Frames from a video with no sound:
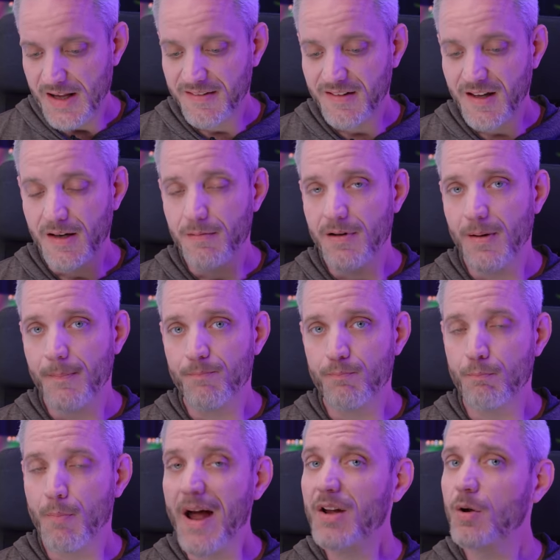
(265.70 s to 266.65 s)
it's in
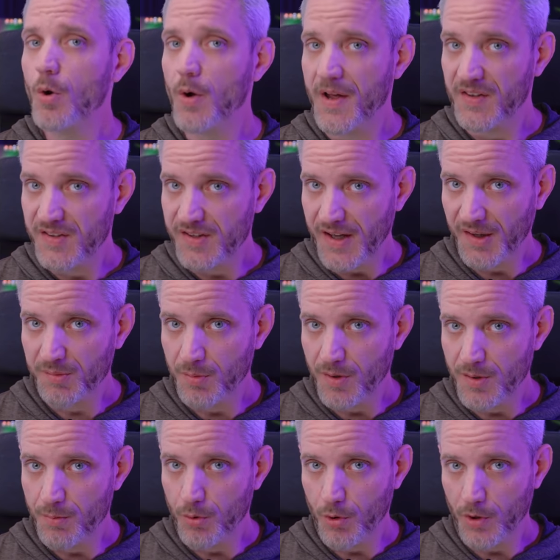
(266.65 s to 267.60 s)
micro ATX
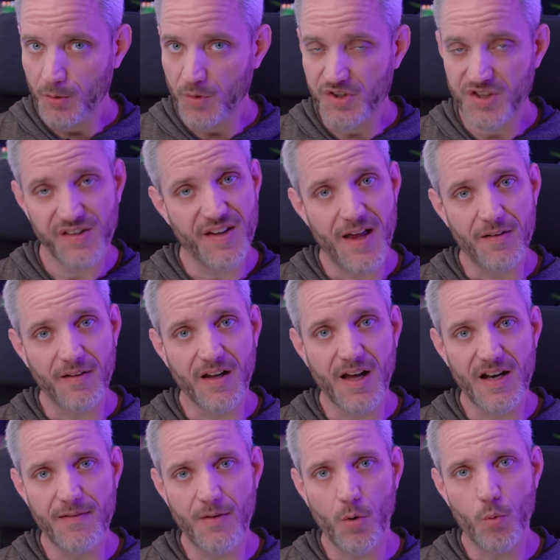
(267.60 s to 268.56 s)
motherboard, which is that
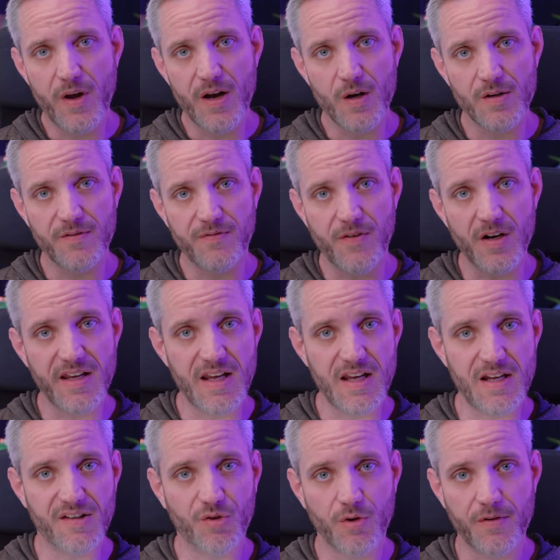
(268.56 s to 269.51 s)
kind of a weird,
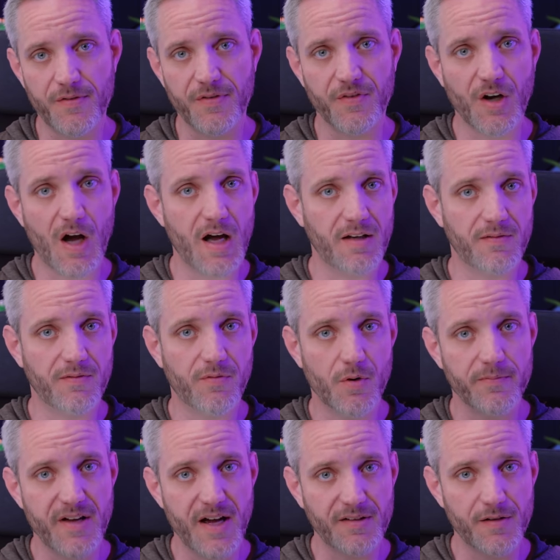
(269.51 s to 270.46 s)
funky, sort of a forgotten
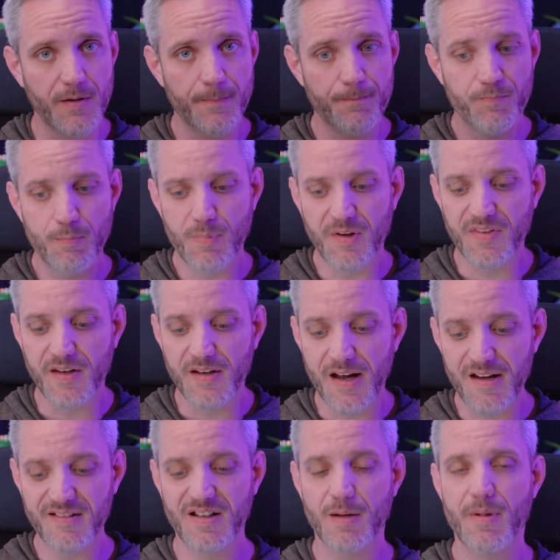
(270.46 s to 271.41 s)
form factor. But the
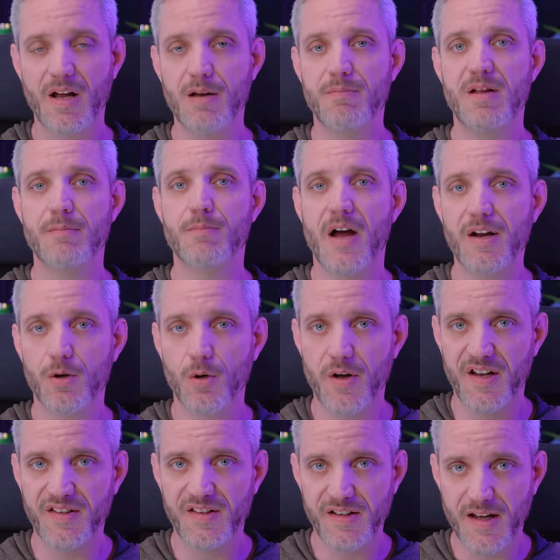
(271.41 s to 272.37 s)
nice thing about it being micro
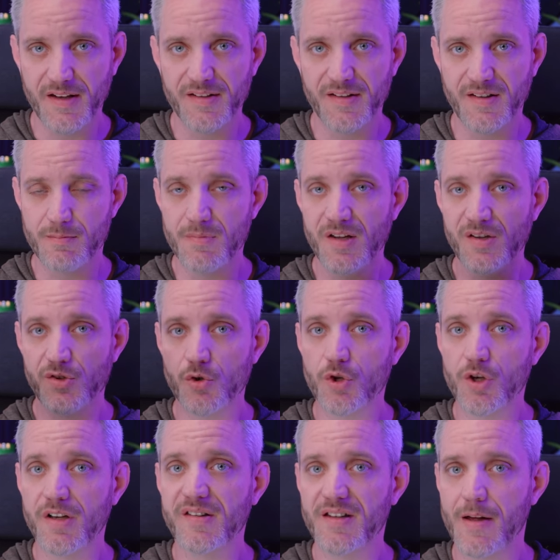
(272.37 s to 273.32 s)
ATX is it means you
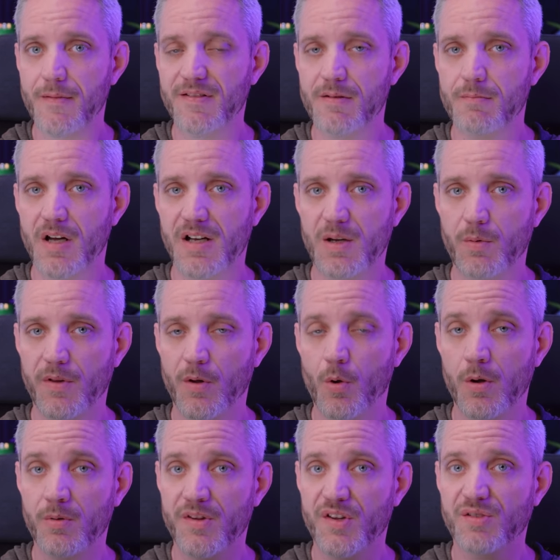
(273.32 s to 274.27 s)
could save some money with
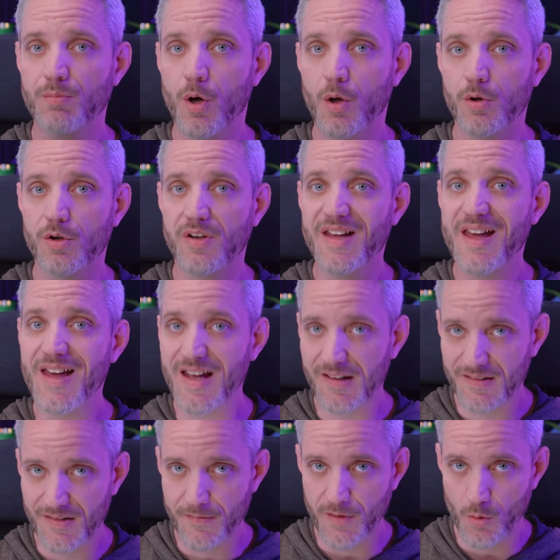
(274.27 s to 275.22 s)
going with a smaller
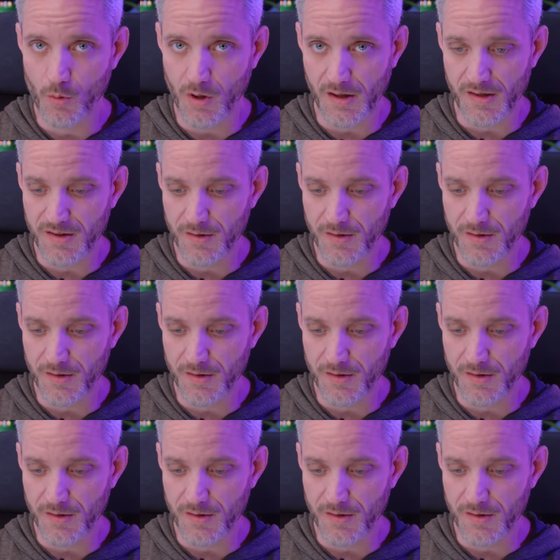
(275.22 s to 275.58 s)
case if you wanted